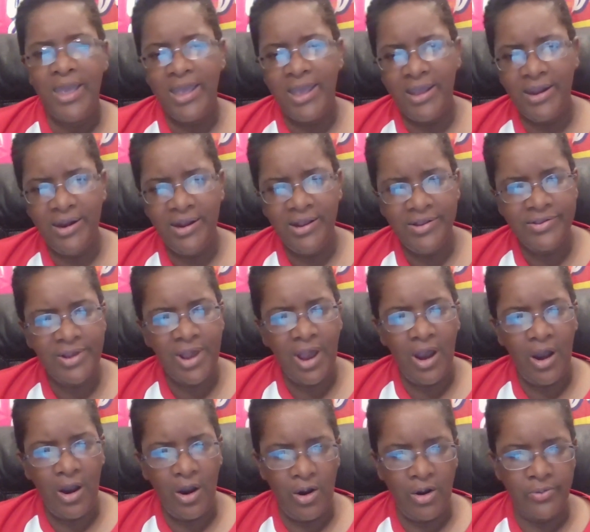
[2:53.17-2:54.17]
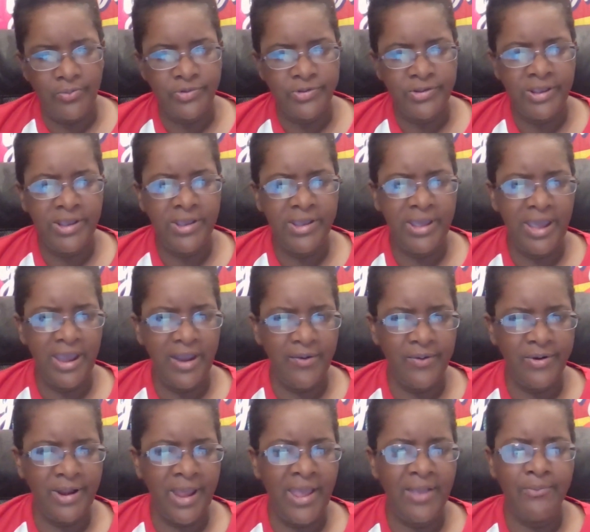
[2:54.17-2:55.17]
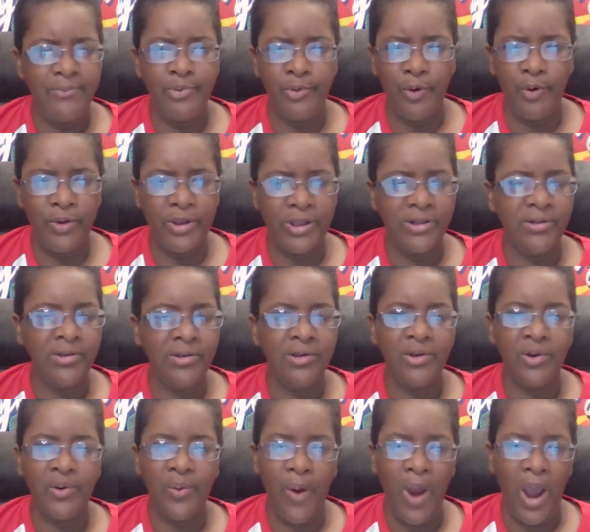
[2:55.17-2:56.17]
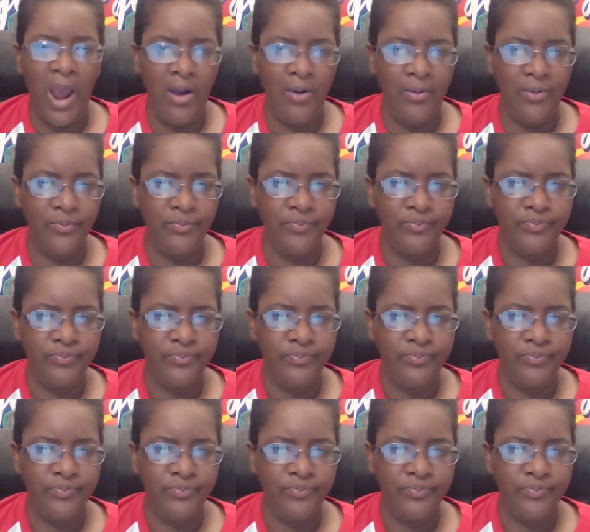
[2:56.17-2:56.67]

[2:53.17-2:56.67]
In his arms, he carried a broken crown.